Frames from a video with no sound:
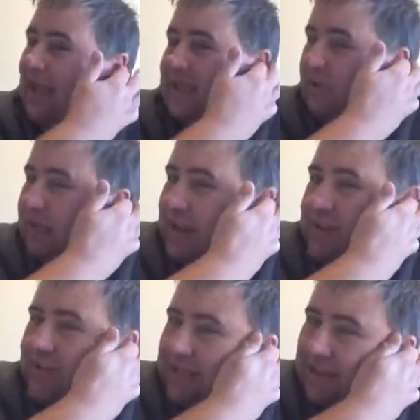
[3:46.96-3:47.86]
And so what they
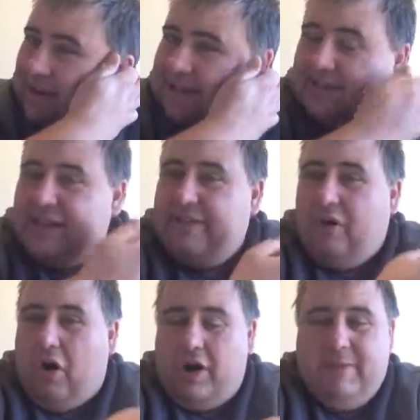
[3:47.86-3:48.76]
do is they basically
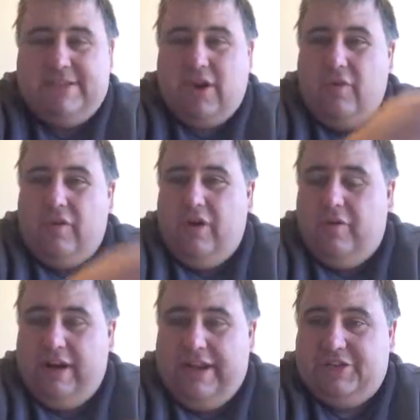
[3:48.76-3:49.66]
give arguments over and
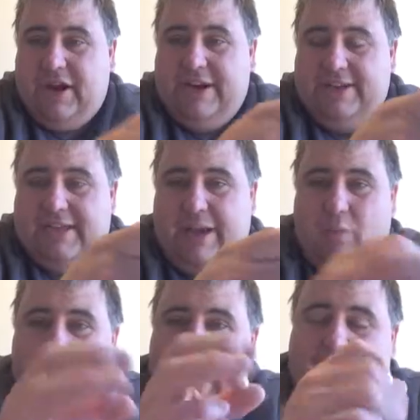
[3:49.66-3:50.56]
over again trying to say
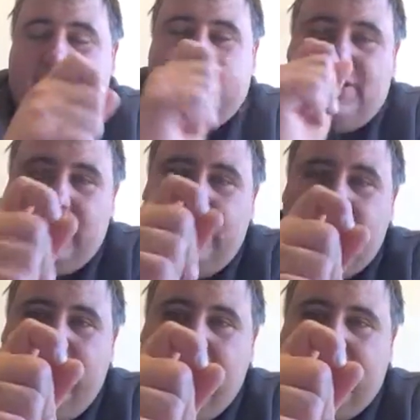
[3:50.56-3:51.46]
why
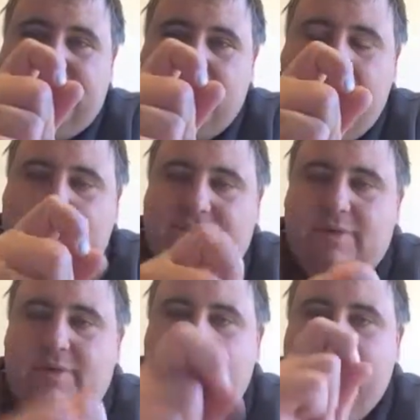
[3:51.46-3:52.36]
circular regresses are
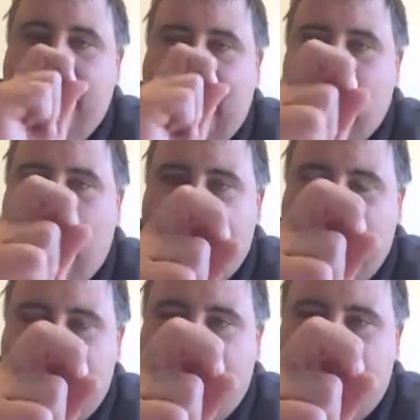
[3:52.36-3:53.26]
impossible and why
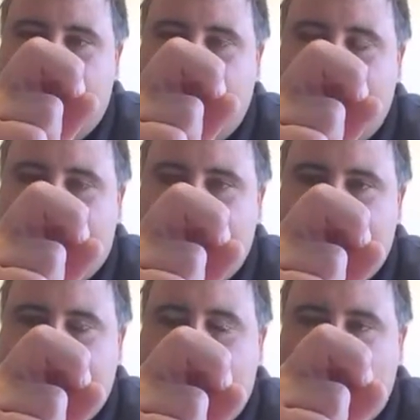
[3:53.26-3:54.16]
infinite
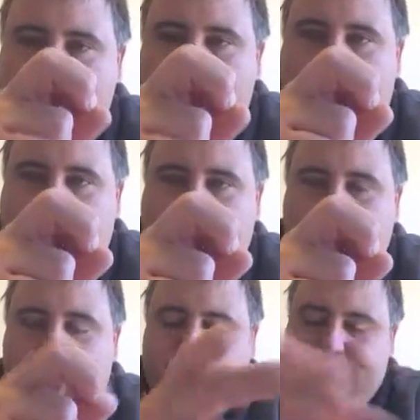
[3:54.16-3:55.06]
regresses are
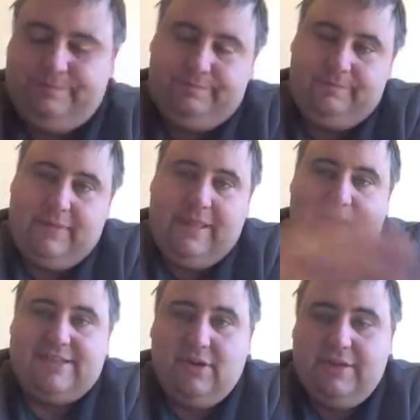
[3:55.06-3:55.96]
impossible.
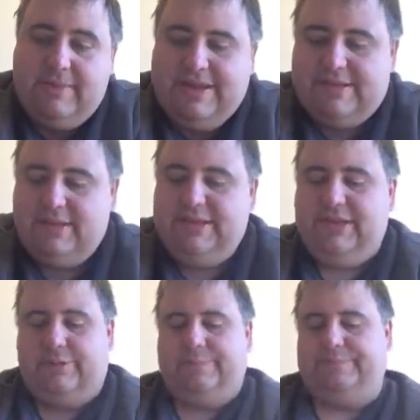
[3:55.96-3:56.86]
And that's all they basically
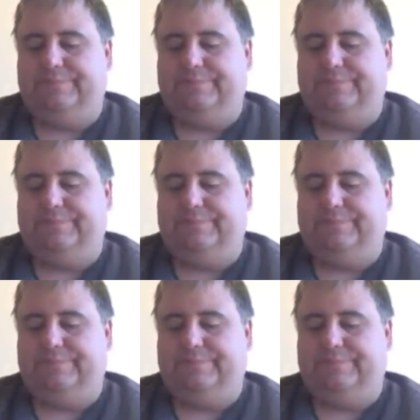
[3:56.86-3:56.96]
do.